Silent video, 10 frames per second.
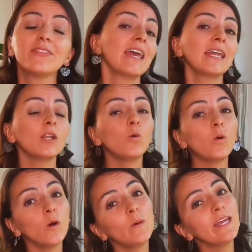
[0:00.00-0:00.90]
Then
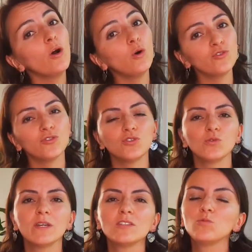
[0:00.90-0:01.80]
what we also
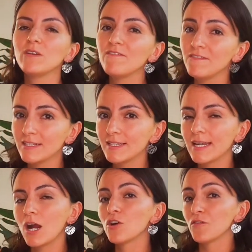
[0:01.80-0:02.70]
do is we visit
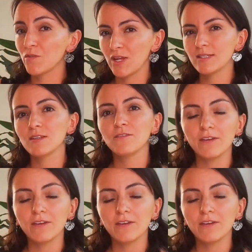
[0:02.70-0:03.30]
our friends and